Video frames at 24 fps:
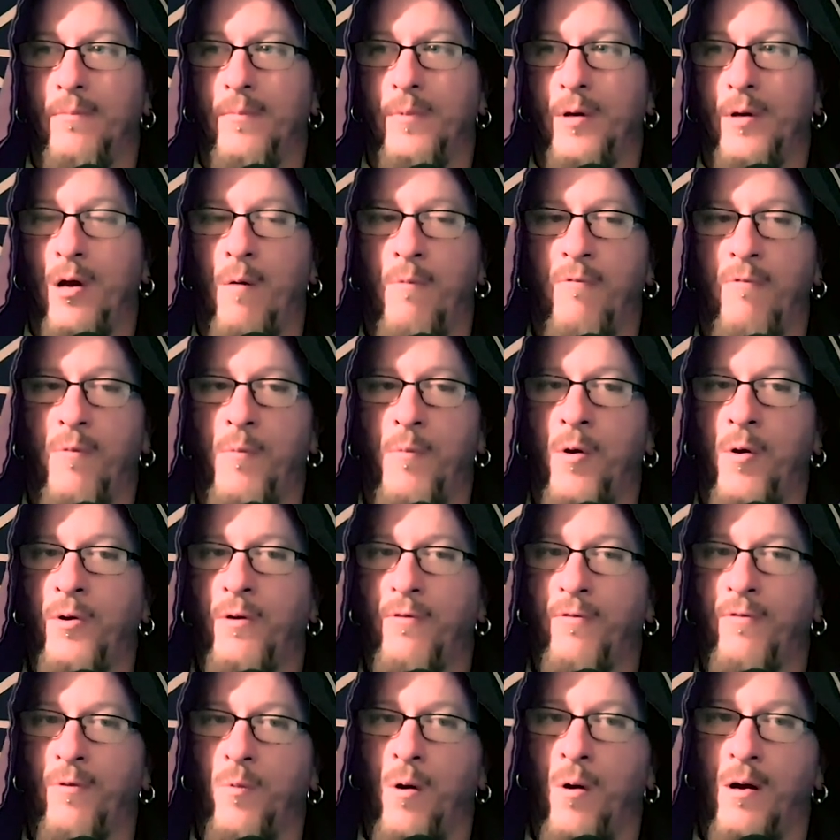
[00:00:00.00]
come from all
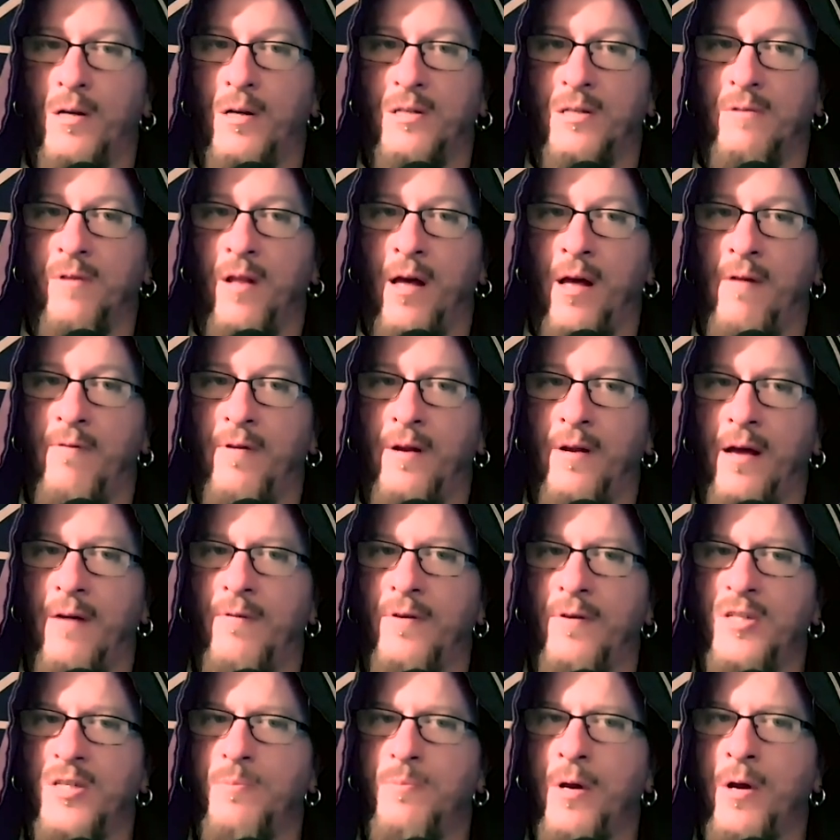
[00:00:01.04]
different walks of life and have
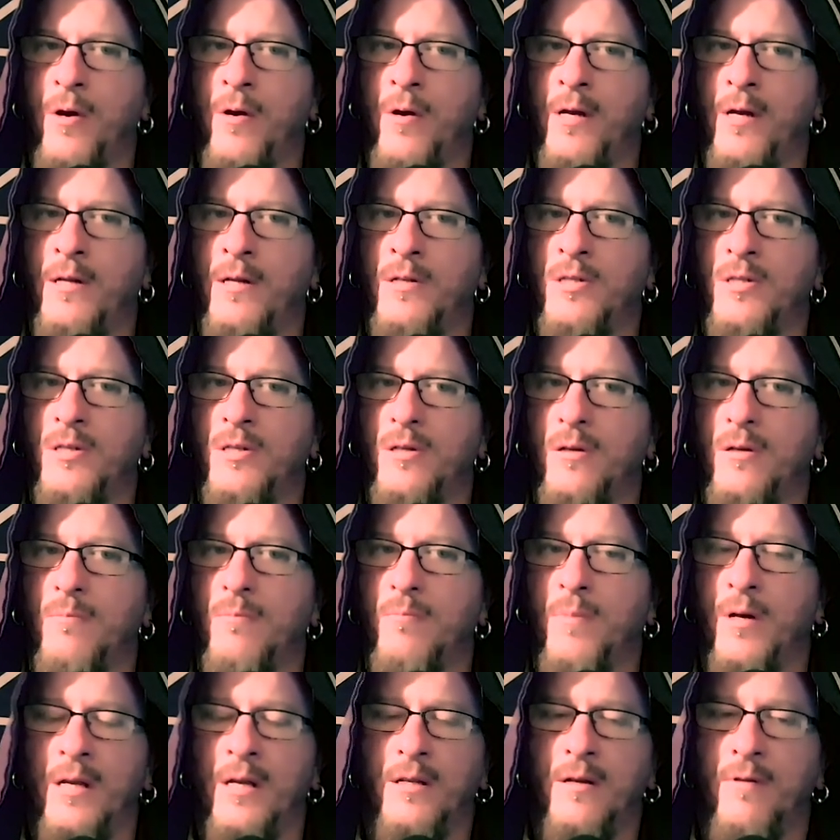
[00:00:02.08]
experienced
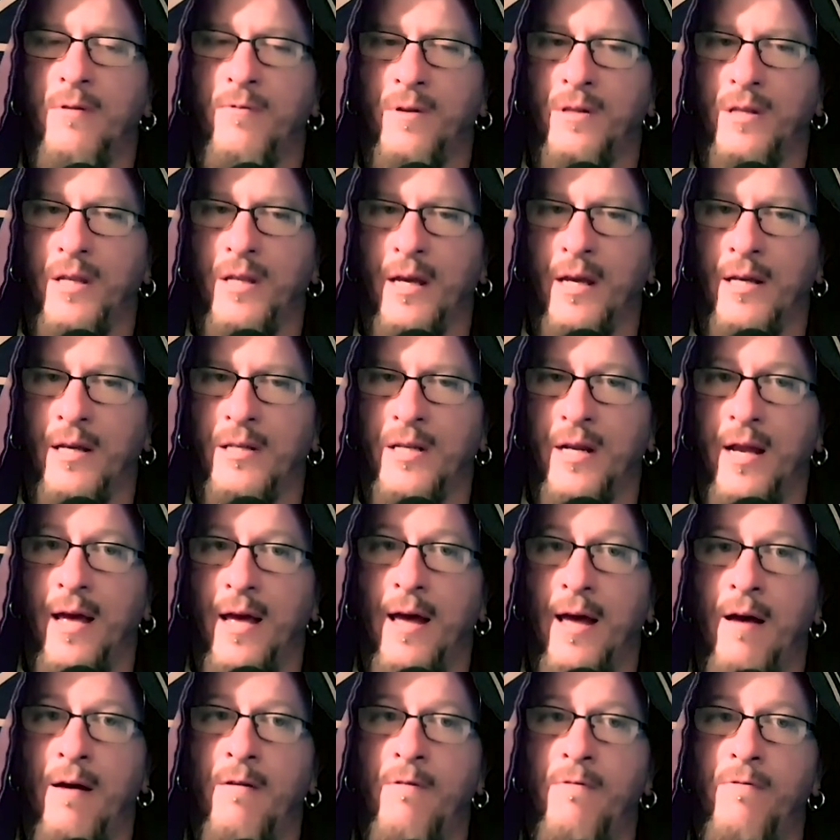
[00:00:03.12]
many different things and
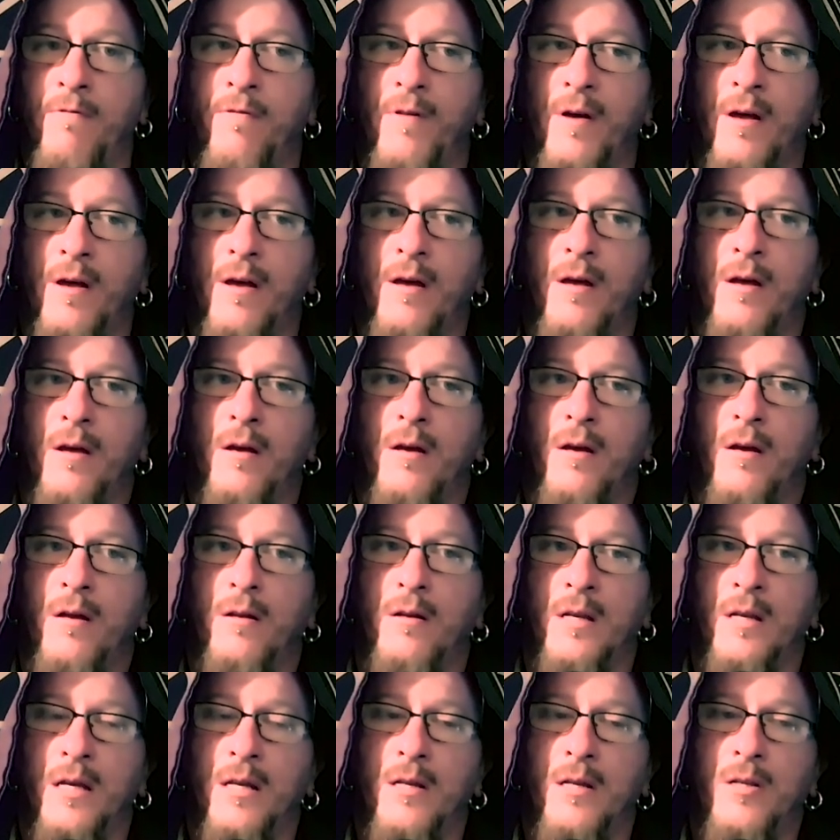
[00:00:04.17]
have
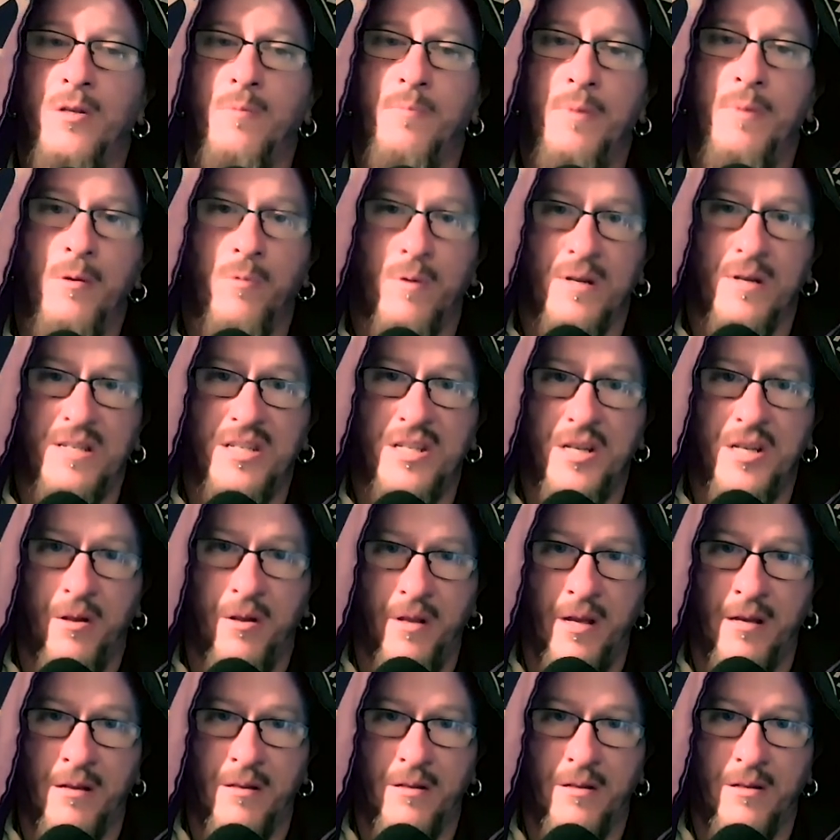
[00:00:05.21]
needed to be
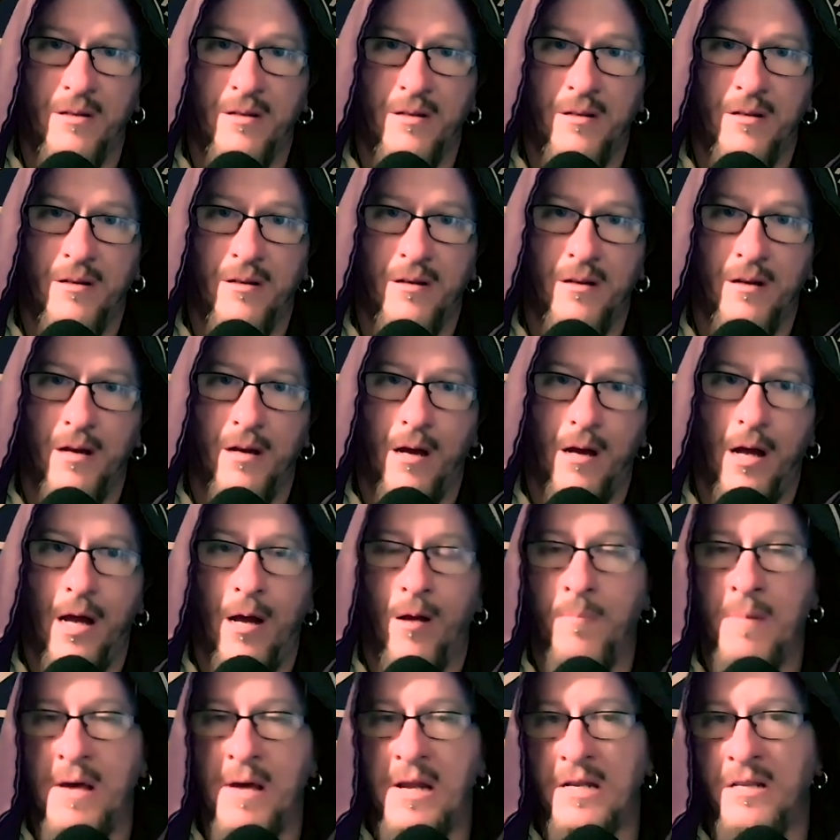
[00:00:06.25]
resilient
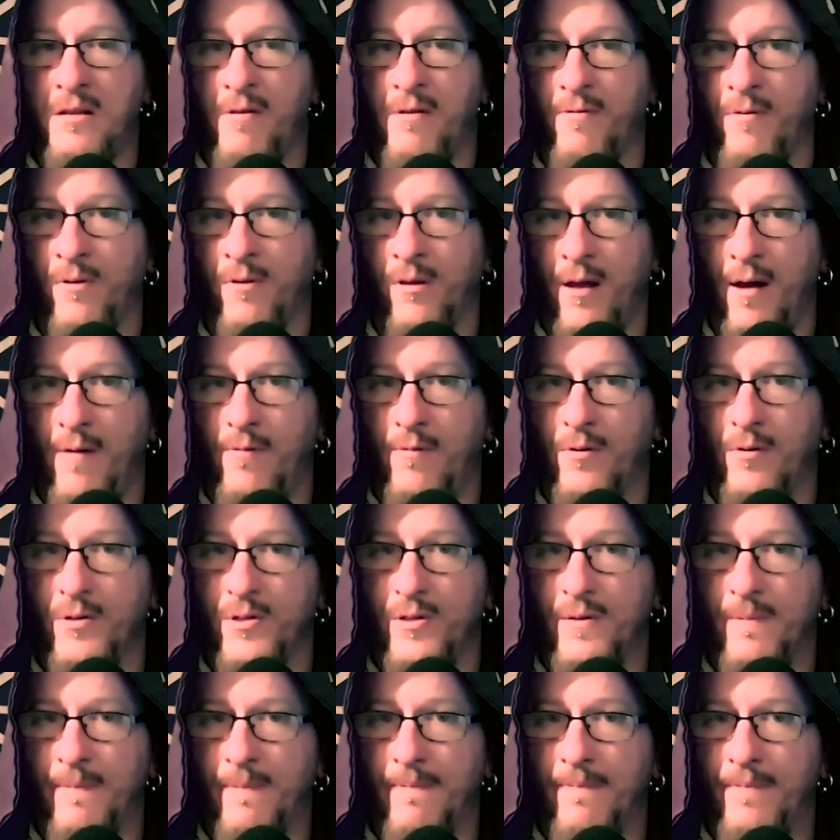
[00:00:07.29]
on many different levels.